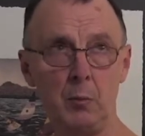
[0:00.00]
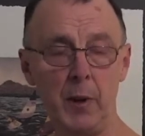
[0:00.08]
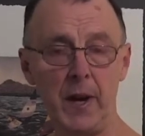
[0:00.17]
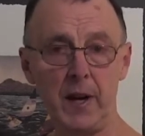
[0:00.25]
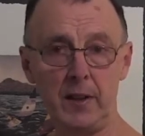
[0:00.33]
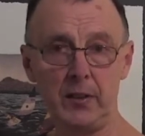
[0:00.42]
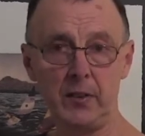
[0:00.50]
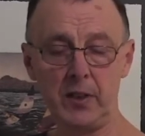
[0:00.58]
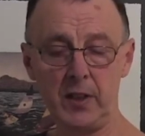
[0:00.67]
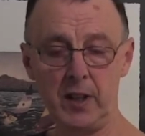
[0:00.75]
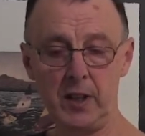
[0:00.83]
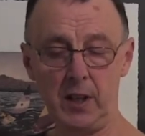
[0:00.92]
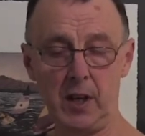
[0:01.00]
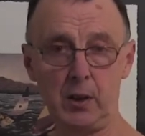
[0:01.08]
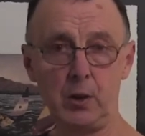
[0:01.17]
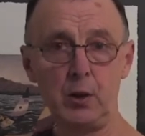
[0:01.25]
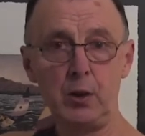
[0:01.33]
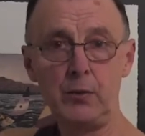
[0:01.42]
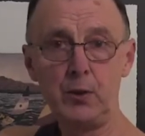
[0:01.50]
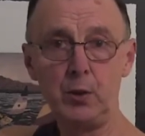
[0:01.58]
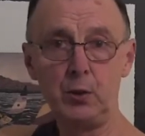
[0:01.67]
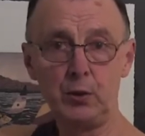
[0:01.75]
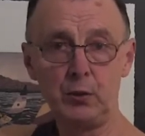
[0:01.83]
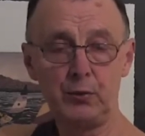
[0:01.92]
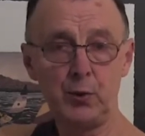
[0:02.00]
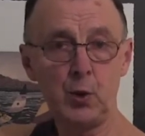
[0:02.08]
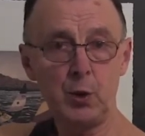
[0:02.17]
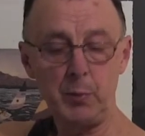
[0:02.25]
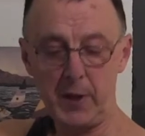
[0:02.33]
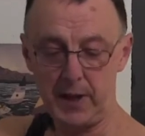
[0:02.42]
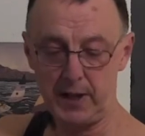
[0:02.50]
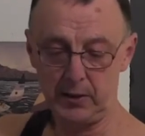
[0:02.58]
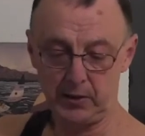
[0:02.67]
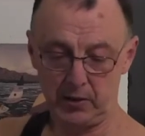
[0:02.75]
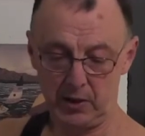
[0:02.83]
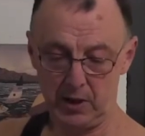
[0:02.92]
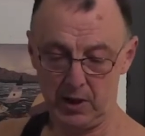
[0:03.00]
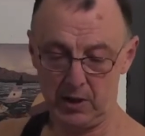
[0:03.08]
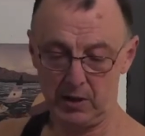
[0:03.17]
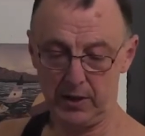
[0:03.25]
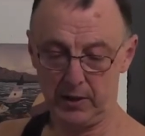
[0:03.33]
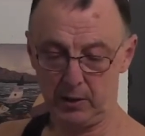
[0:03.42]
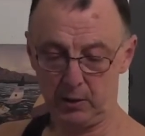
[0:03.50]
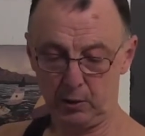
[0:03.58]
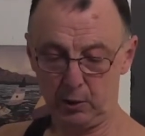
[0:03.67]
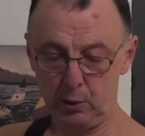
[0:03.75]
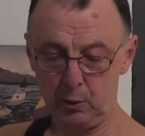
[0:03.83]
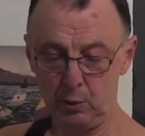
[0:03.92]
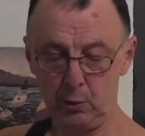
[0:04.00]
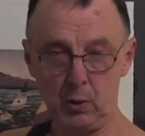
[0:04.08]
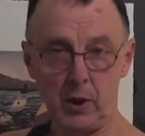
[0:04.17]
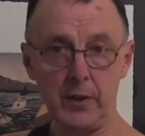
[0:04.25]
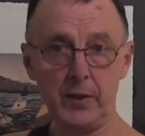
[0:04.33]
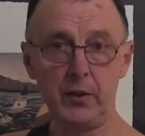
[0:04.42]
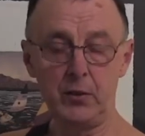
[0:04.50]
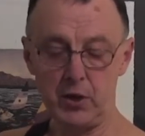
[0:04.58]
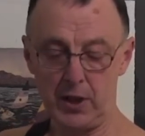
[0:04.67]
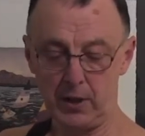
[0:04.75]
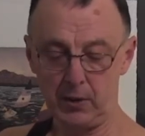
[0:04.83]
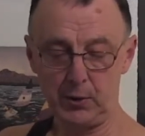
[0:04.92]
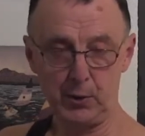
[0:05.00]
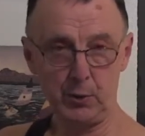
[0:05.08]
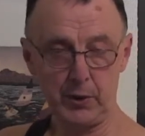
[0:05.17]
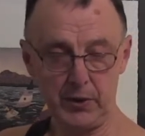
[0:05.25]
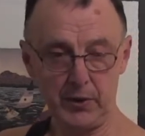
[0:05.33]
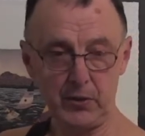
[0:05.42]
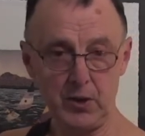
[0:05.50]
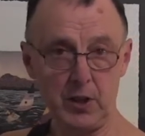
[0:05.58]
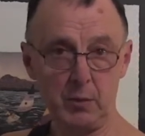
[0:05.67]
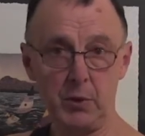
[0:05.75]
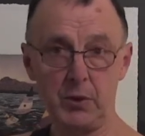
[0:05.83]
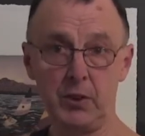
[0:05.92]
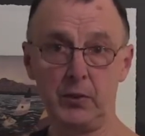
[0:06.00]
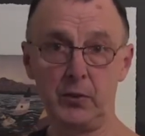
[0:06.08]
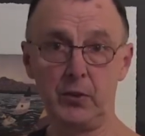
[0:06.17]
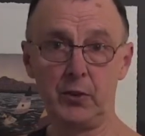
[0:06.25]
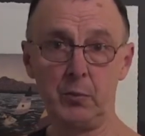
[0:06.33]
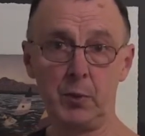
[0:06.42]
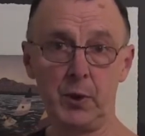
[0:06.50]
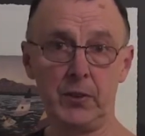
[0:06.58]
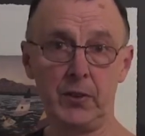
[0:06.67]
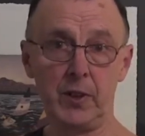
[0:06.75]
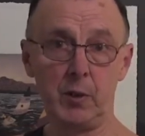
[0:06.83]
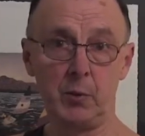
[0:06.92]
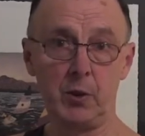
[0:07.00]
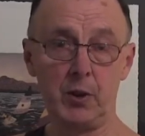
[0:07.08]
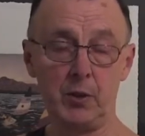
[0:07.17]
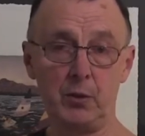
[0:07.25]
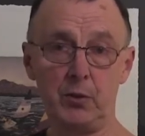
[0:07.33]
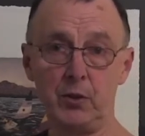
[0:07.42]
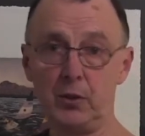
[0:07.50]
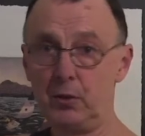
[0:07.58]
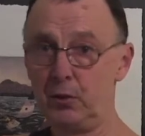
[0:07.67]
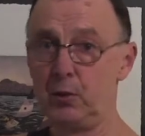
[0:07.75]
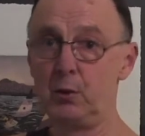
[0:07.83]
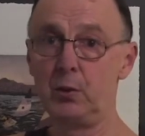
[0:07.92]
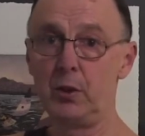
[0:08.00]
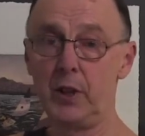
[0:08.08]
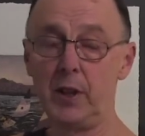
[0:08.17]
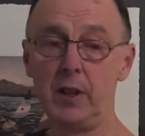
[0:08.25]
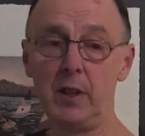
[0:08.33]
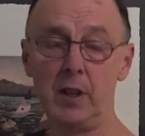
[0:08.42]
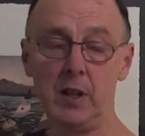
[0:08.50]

pads today. I could have used 4 pads, like 2 on this channel, 2 on this channel, but just for simplicity, I'm going to use just 2 today.